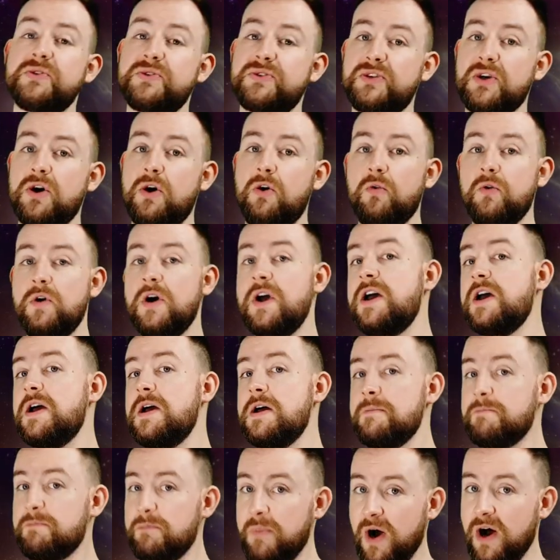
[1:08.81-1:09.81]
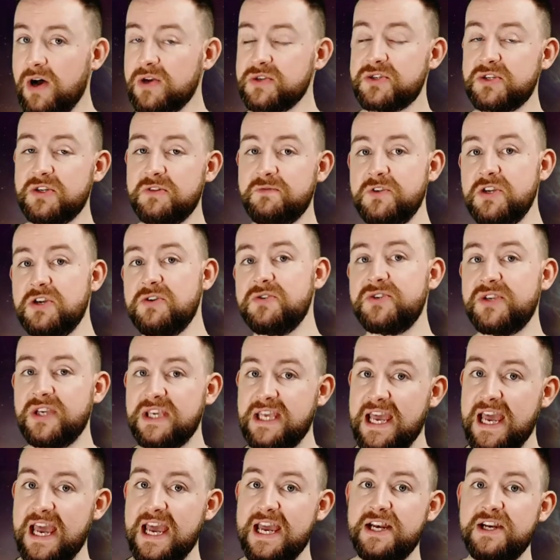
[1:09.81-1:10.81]
So, positive news
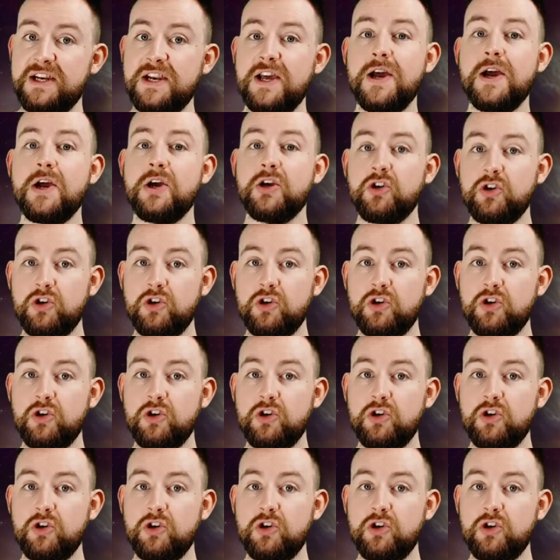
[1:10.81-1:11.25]
again,